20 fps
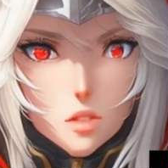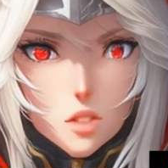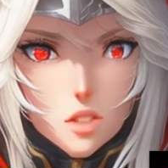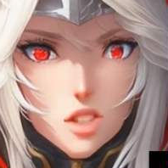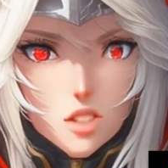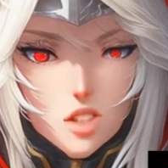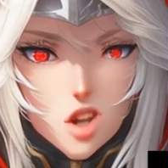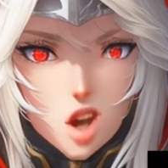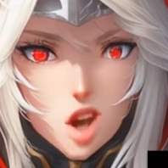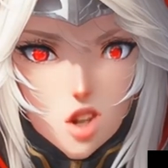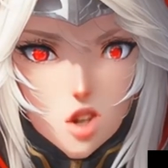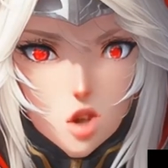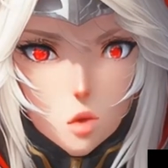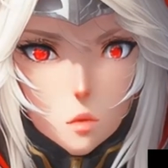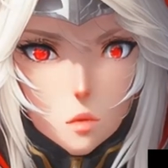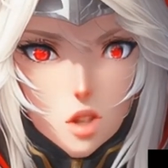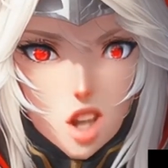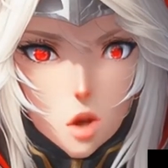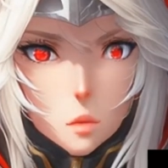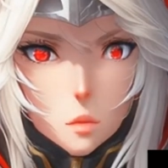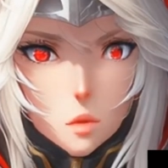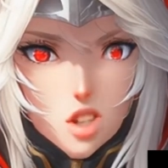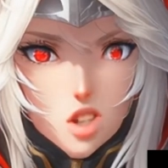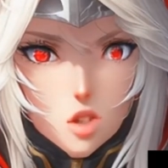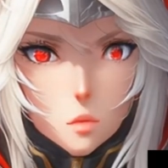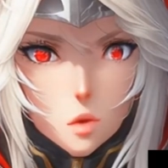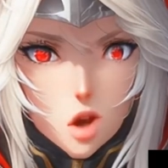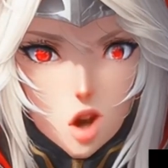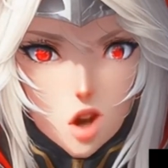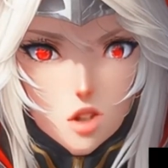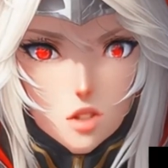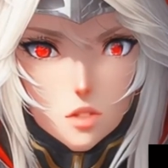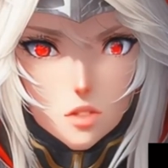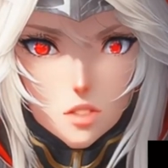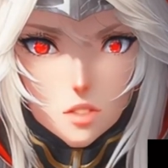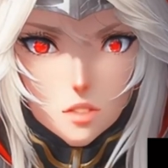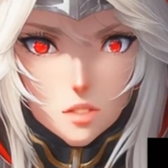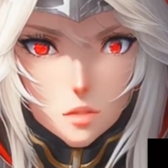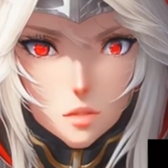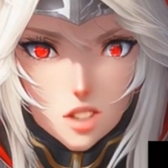This hollow black pitch
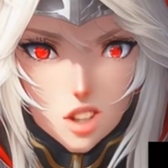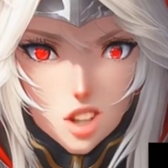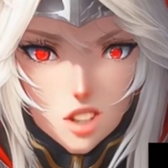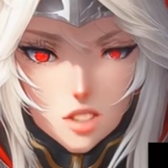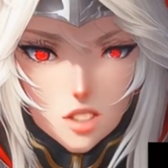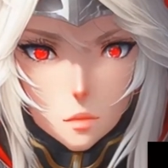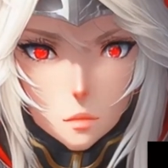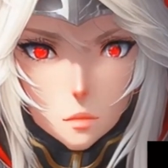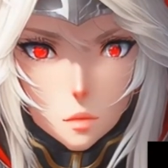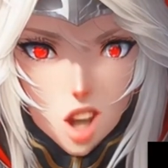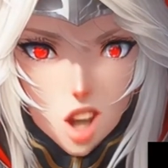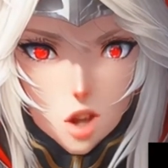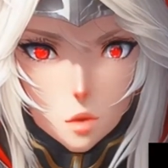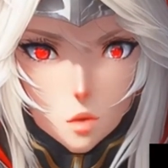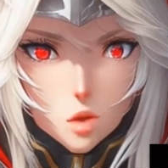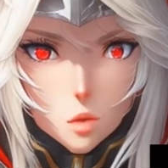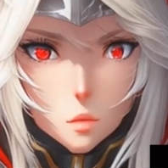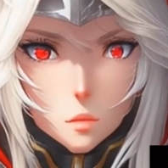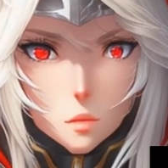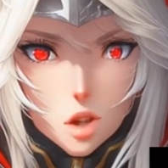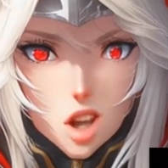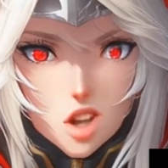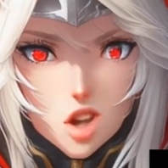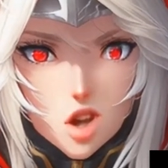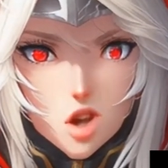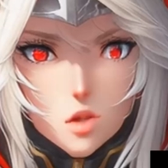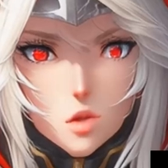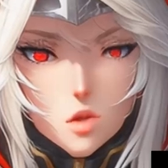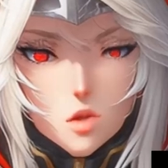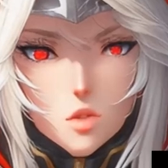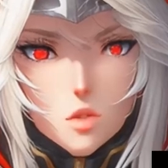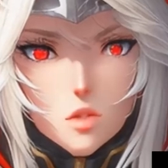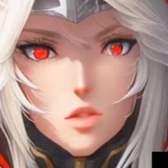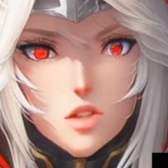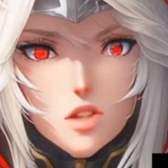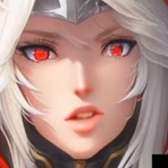box, is it my room back on Earth,